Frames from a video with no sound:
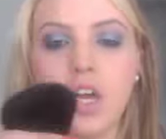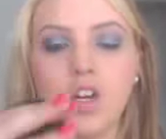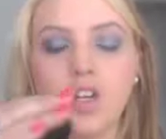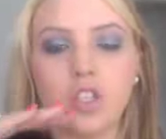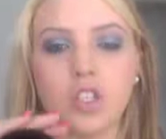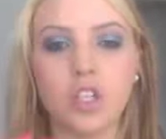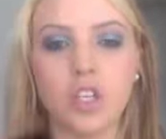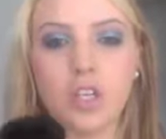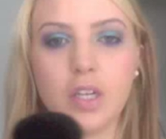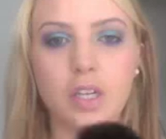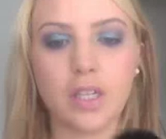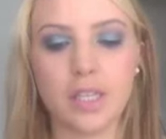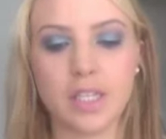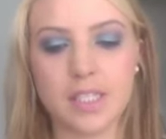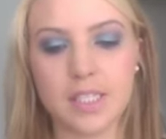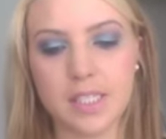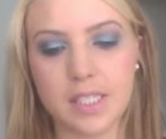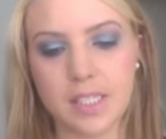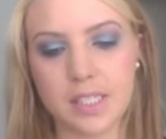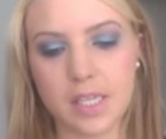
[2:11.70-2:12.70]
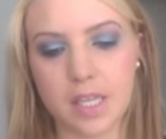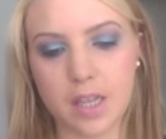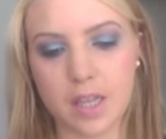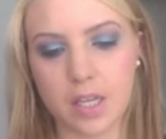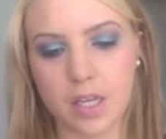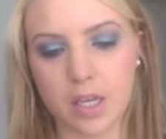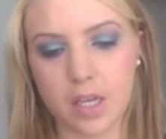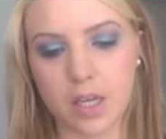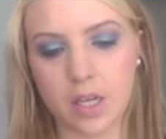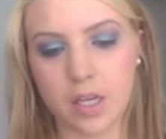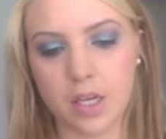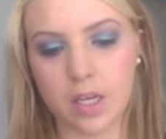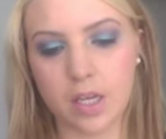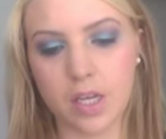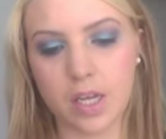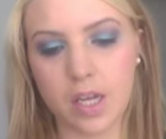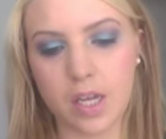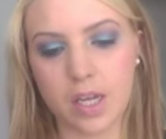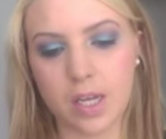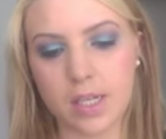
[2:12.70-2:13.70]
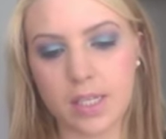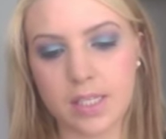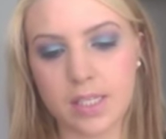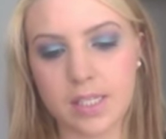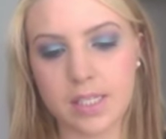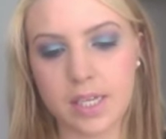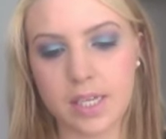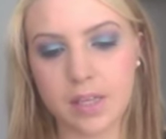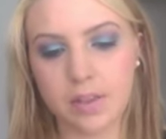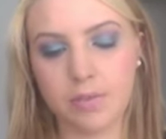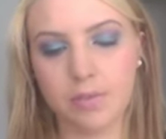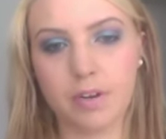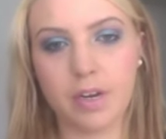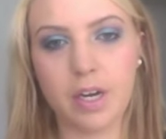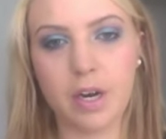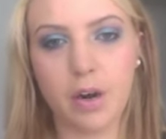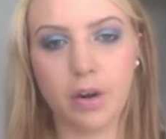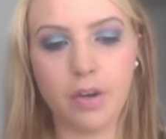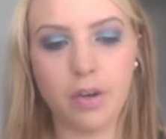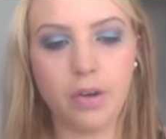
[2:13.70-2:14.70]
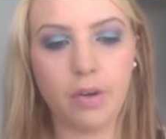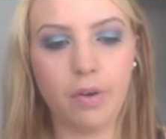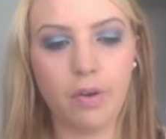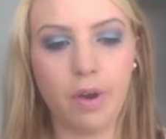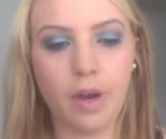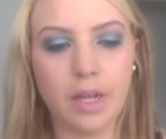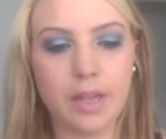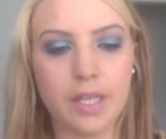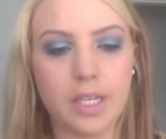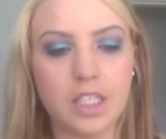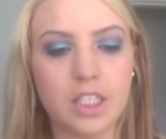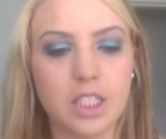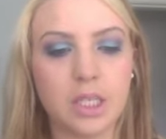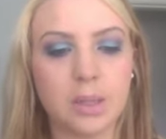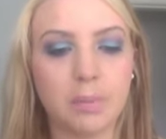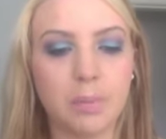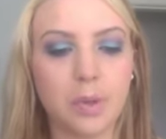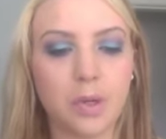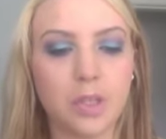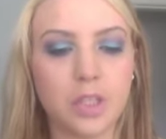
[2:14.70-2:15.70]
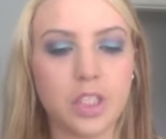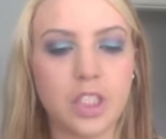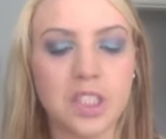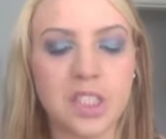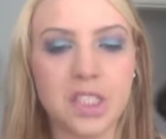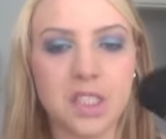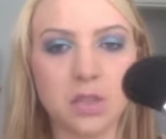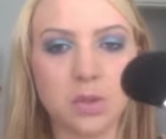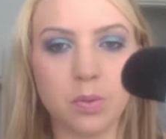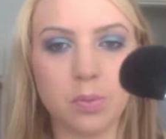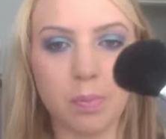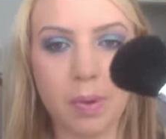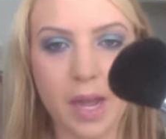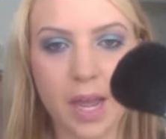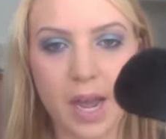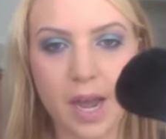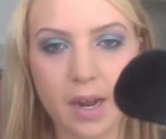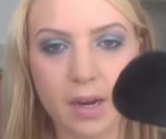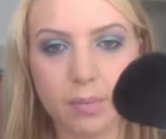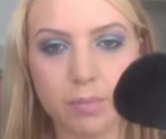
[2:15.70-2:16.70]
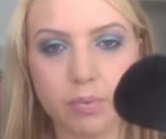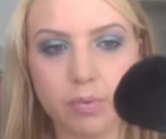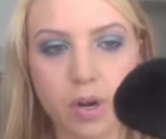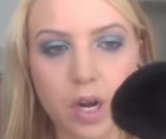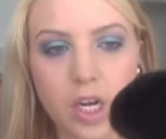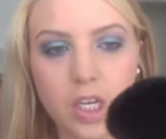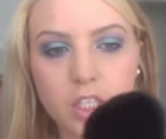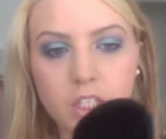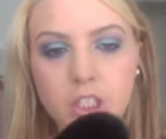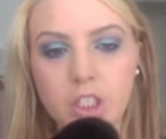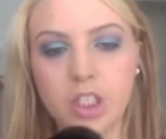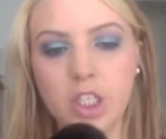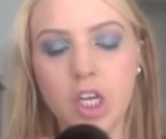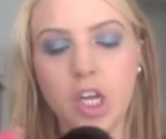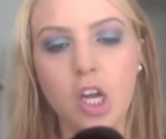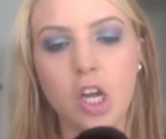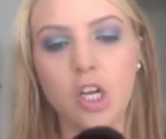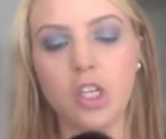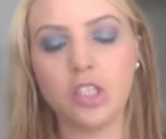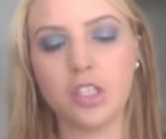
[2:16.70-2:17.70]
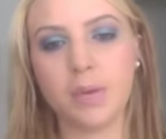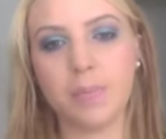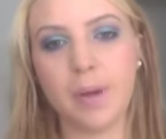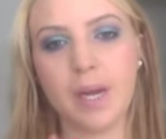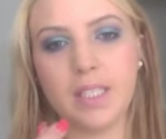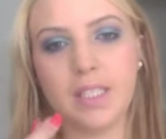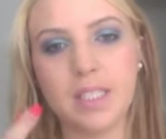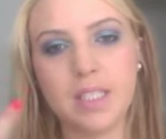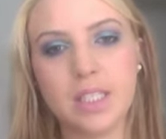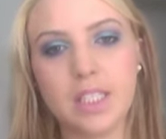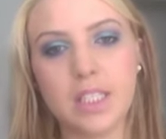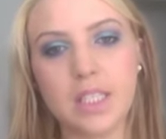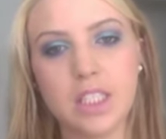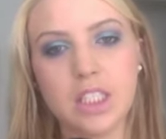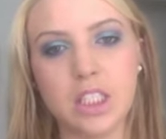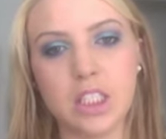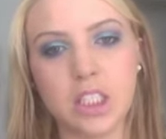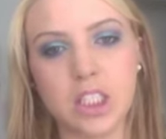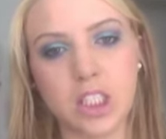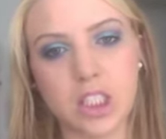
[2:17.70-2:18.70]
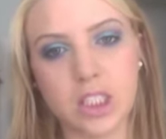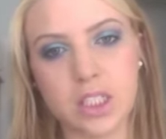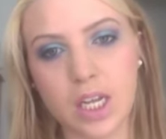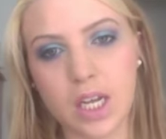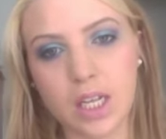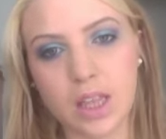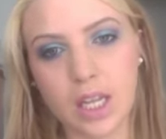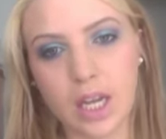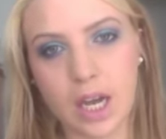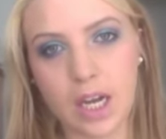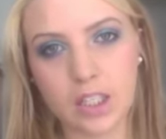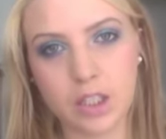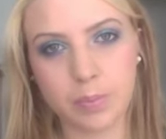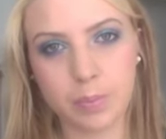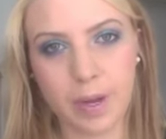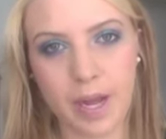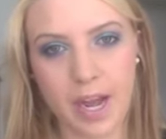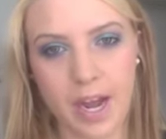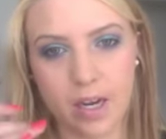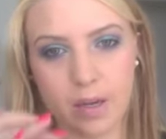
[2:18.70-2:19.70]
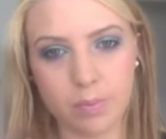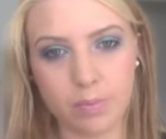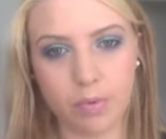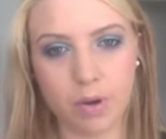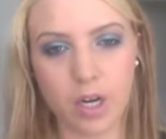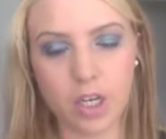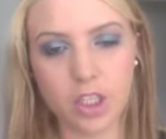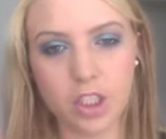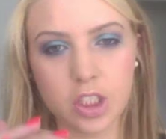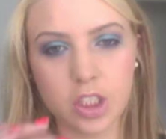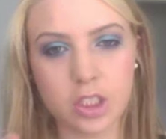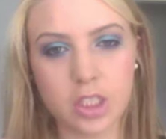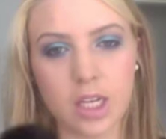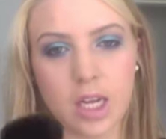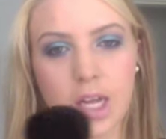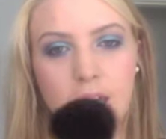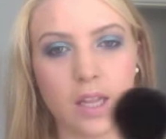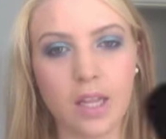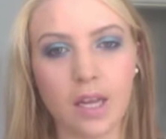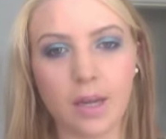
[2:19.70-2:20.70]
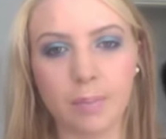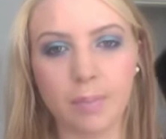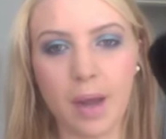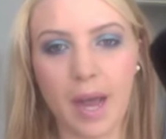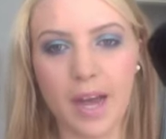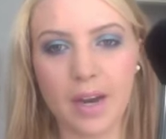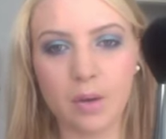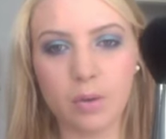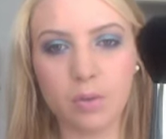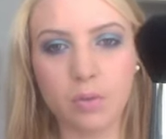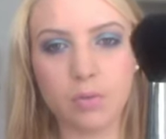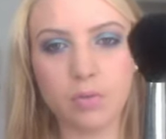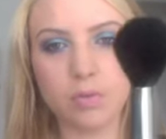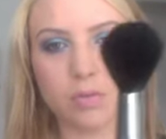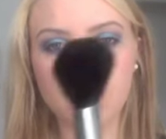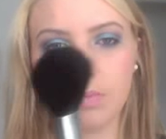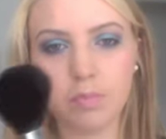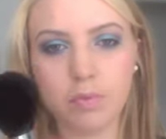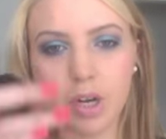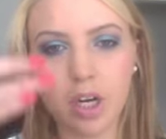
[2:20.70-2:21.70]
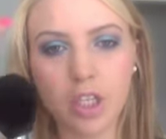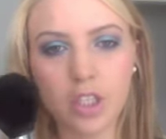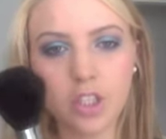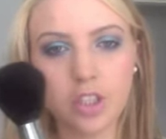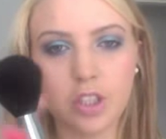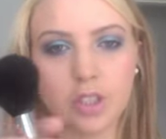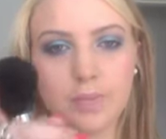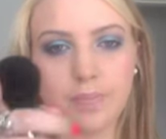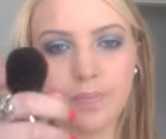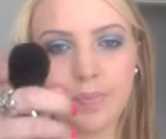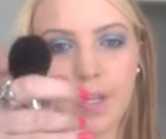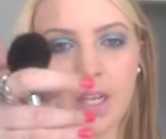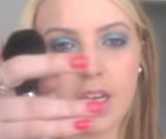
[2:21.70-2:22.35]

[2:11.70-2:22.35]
So this is the C309, the Jumbo Chisel powder brush. So basically this is just a large powder brush, like paddle brush.